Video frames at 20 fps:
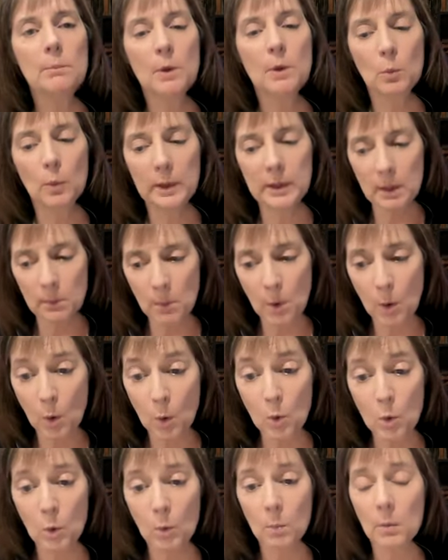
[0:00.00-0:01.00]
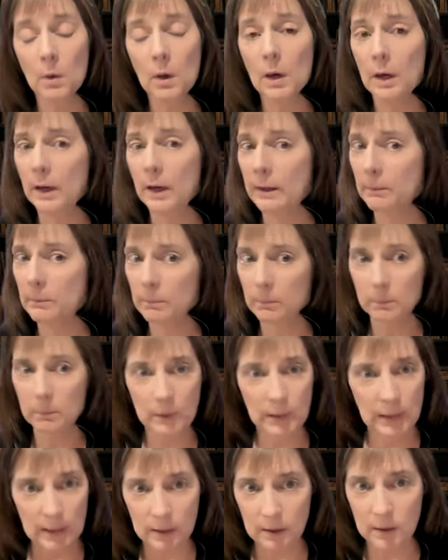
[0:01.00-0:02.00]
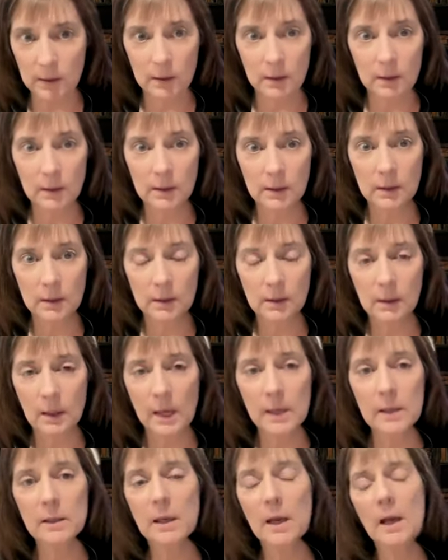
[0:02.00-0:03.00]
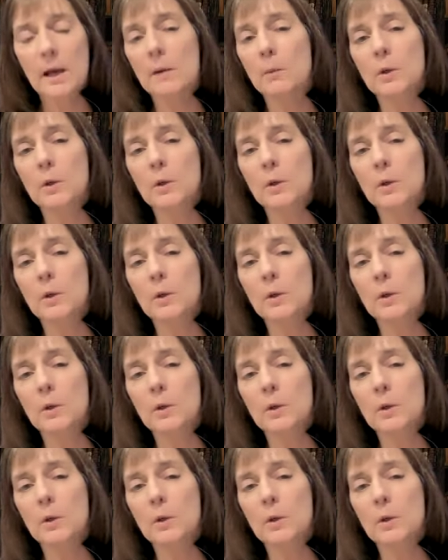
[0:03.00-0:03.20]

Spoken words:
but when I'm home, I'm in, right?